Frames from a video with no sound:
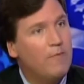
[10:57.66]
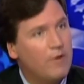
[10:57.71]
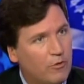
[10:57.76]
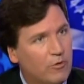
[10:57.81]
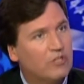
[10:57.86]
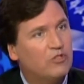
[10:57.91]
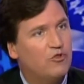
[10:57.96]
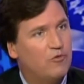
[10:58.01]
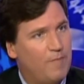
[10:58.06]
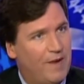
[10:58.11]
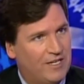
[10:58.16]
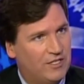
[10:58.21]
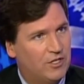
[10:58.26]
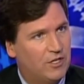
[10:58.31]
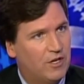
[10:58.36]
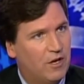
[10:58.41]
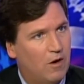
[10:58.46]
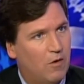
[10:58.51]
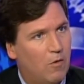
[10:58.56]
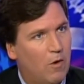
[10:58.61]
immigrants from
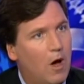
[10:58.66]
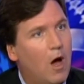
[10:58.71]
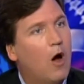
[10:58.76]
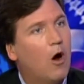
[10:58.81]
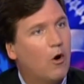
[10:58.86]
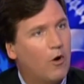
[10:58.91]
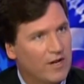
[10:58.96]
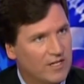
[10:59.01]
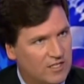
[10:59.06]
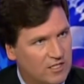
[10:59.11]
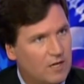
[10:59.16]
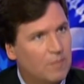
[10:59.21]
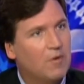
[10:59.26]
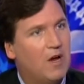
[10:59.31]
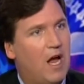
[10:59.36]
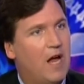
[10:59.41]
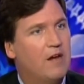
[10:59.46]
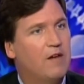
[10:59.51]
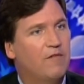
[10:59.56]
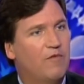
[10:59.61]
Mexico are on some
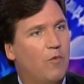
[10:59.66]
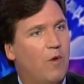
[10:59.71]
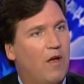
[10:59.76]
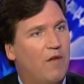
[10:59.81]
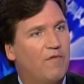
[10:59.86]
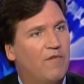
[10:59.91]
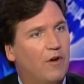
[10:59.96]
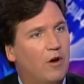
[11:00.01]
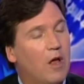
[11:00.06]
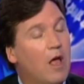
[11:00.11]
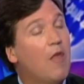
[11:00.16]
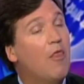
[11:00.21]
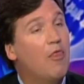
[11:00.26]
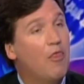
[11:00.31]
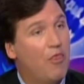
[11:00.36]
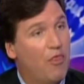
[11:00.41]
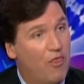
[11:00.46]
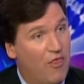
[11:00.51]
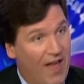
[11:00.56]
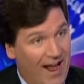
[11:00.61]
kind of welfare.
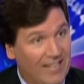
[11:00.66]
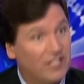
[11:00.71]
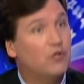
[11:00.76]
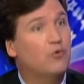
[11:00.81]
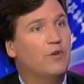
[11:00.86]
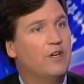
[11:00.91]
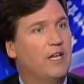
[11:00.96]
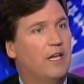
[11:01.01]
That's